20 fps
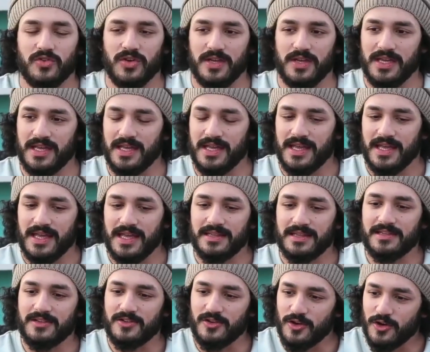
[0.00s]
So
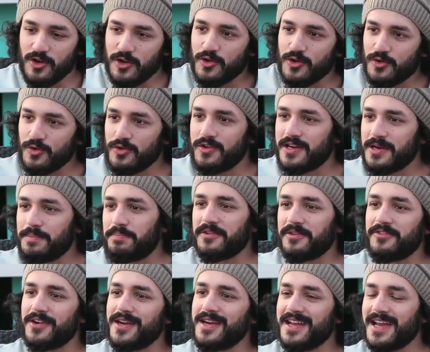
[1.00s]
this new trip
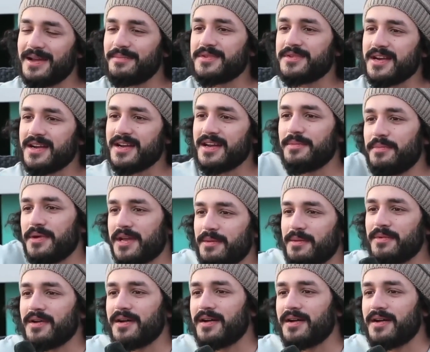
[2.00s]
every time suddenly became